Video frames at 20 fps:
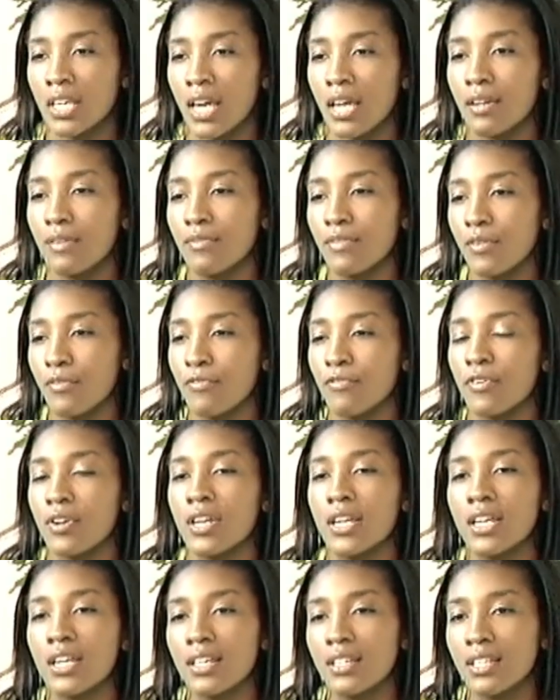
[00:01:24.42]
kind of
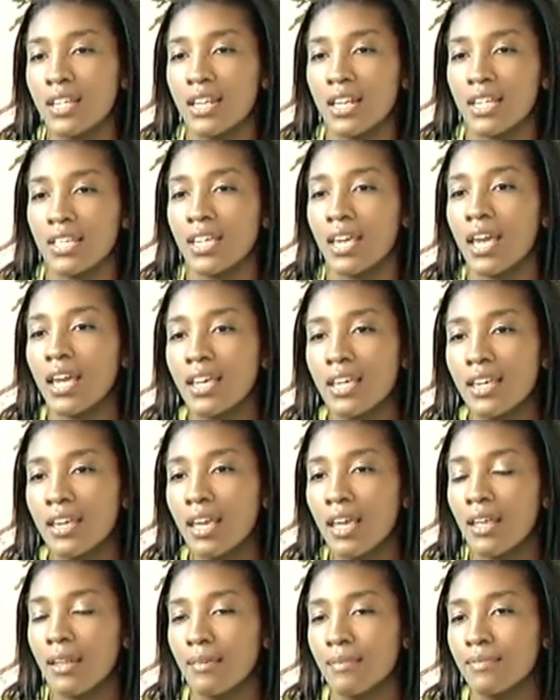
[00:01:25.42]
afraid that I can't
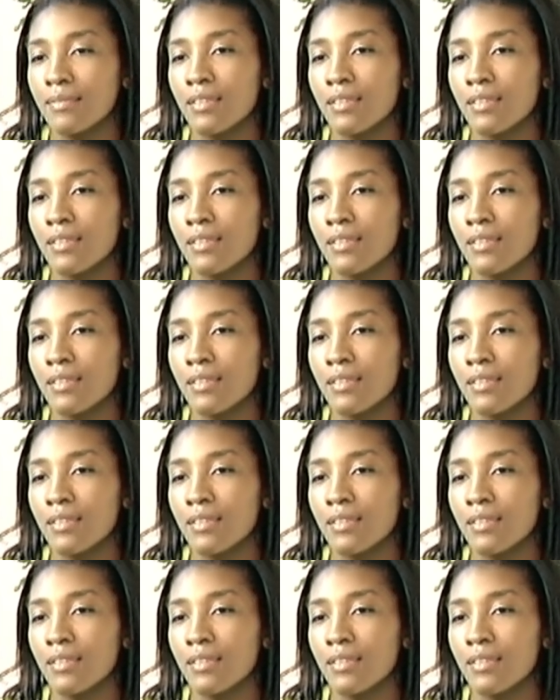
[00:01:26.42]
hit.